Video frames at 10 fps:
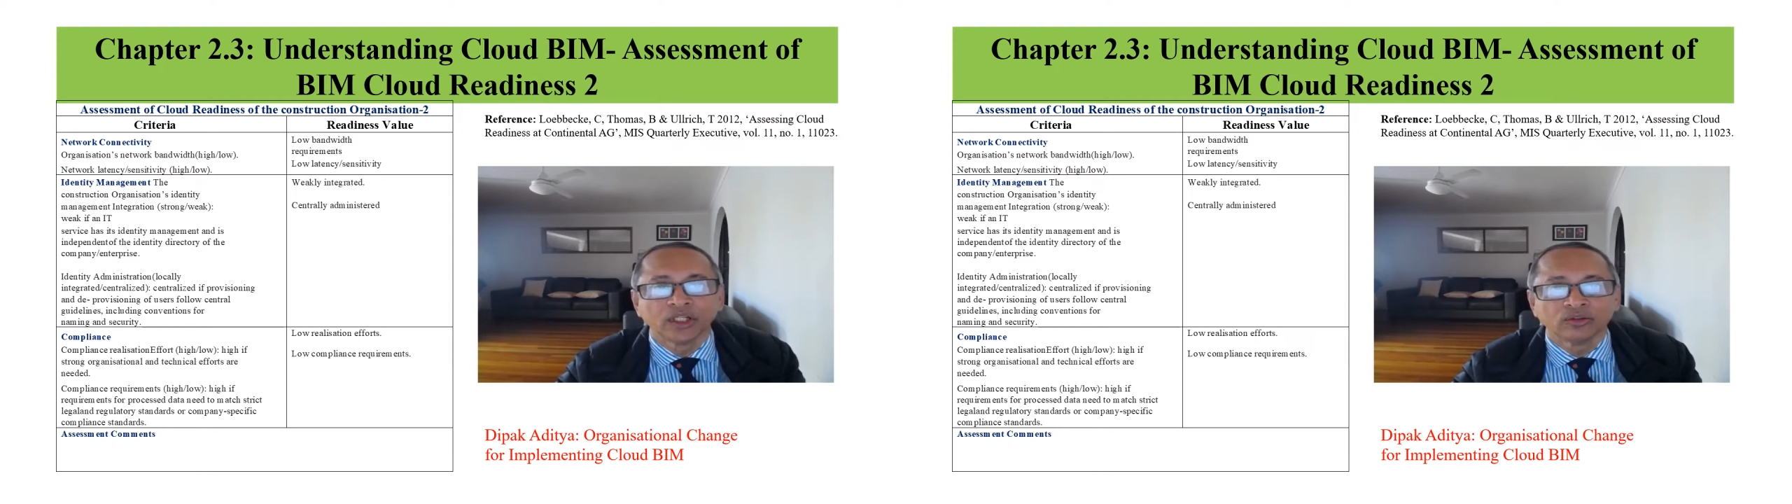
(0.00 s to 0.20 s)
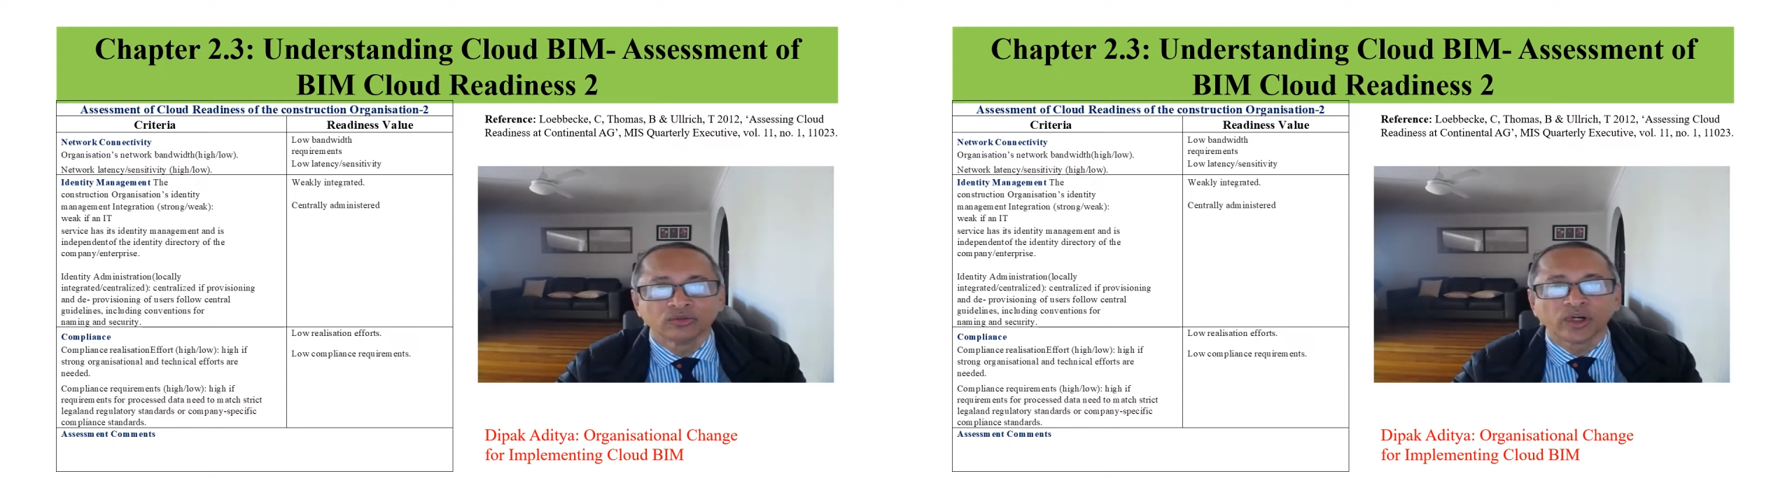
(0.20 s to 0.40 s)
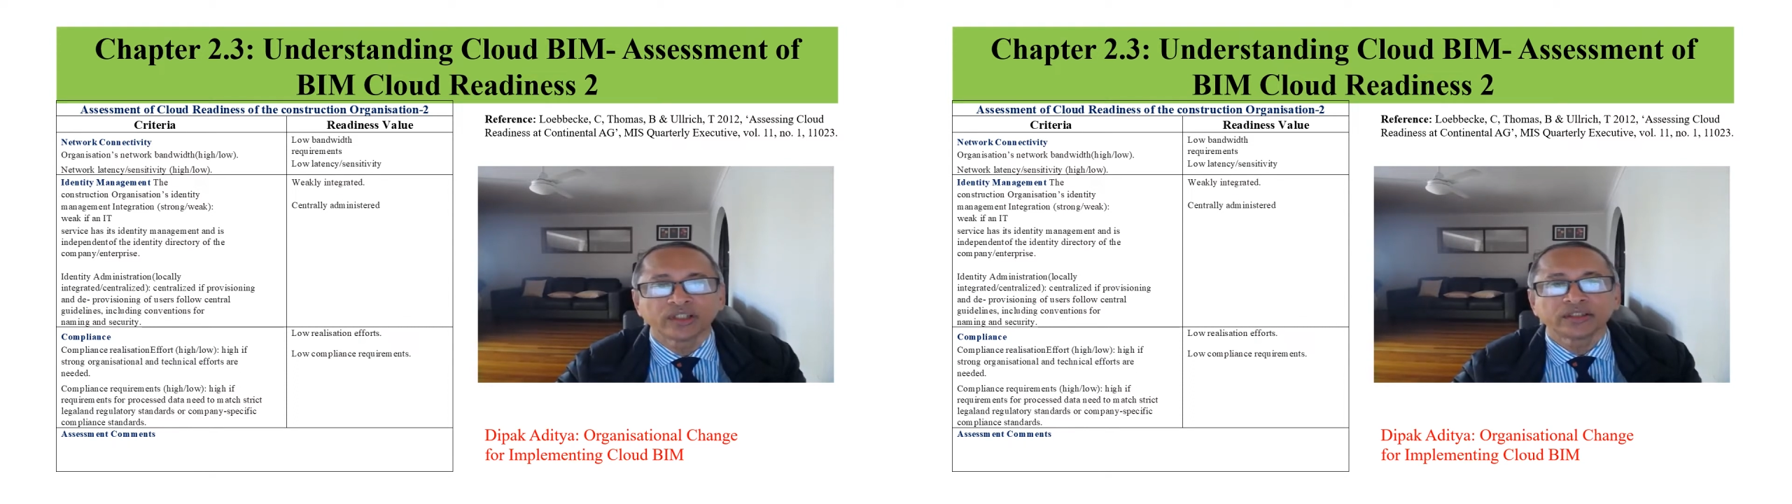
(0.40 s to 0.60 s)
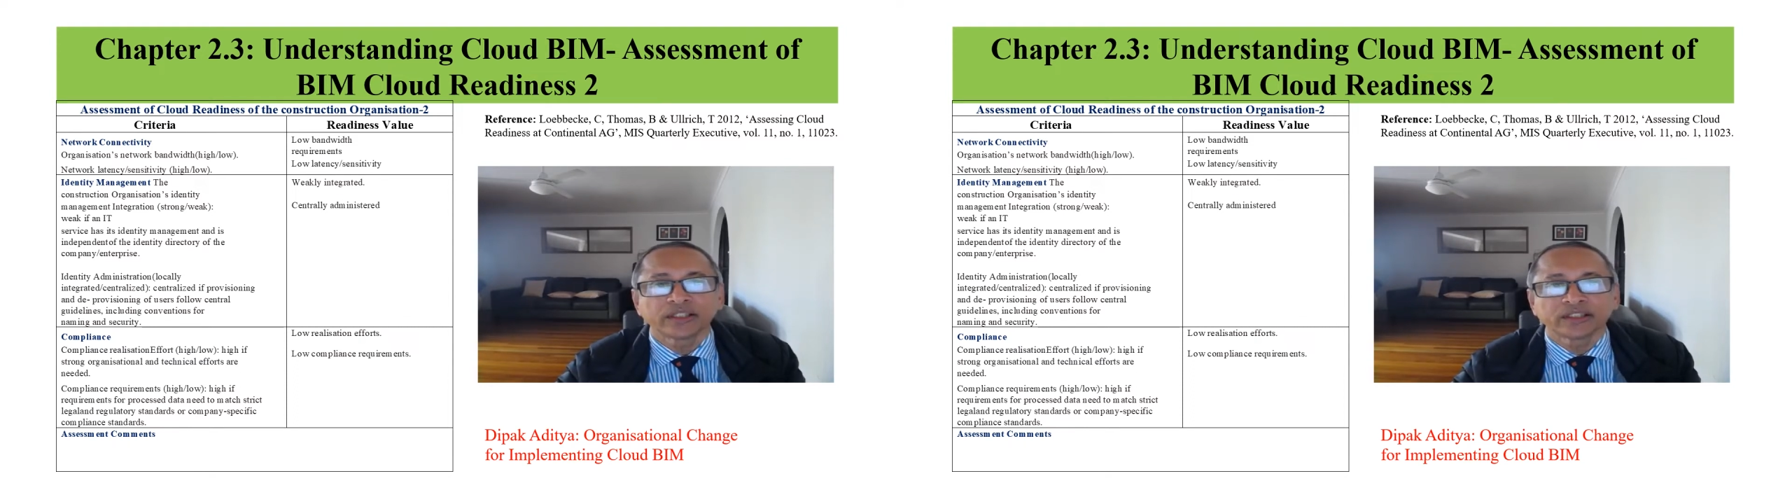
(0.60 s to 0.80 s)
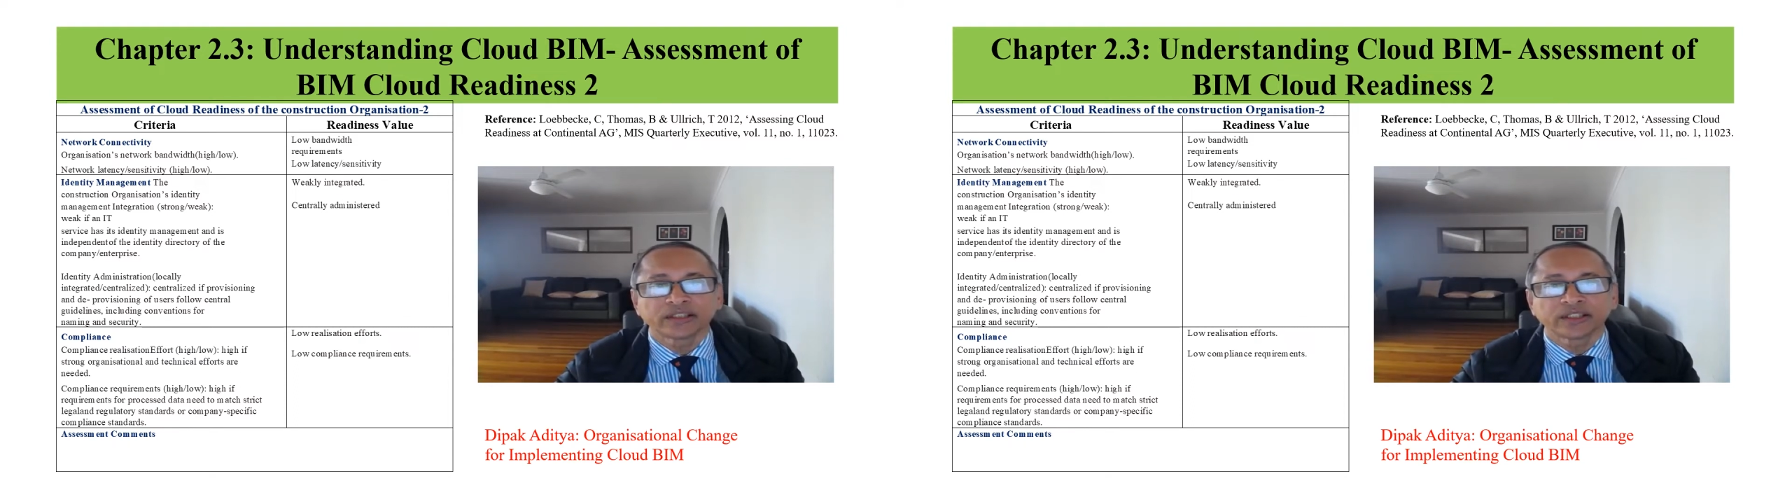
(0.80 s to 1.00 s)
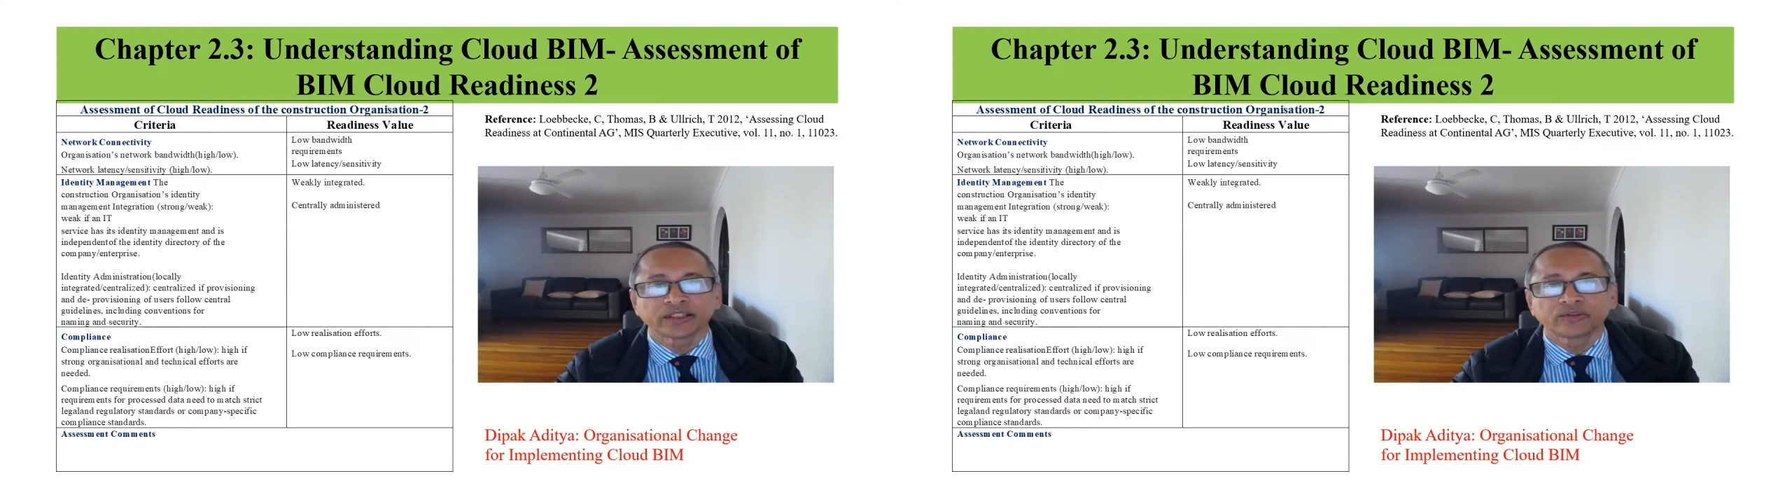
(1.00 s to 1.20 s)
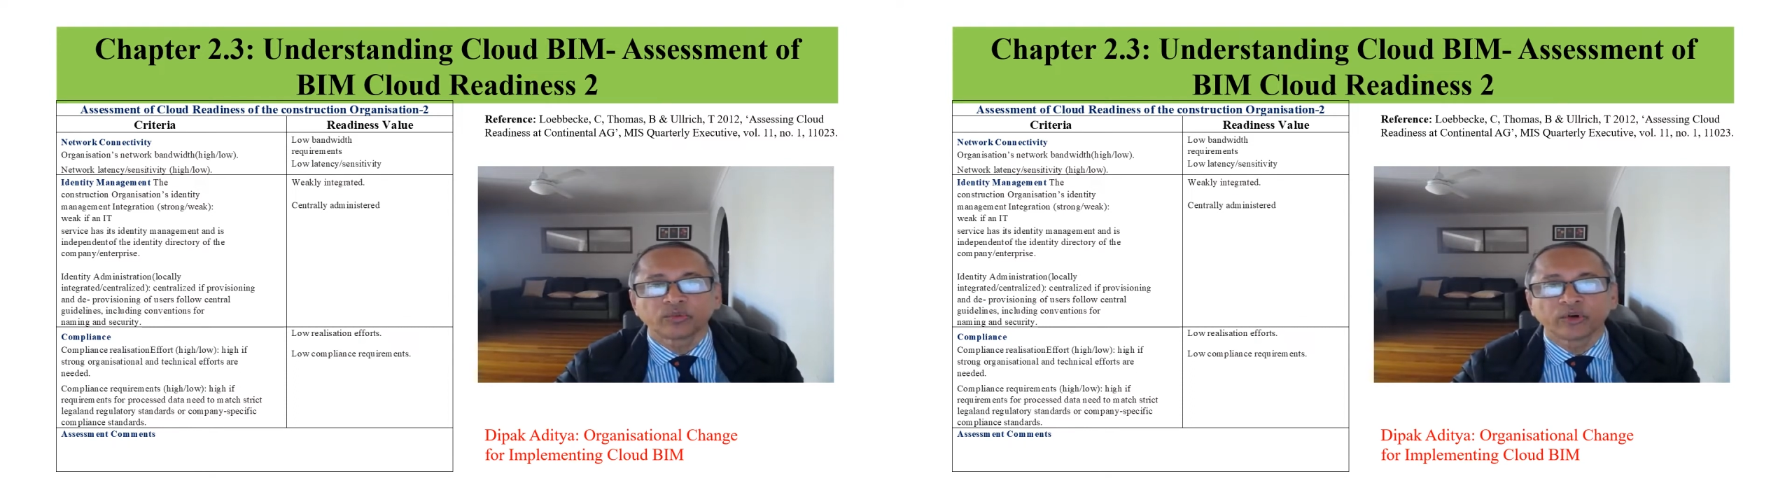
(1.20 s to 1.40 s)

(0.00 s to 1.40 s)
one designated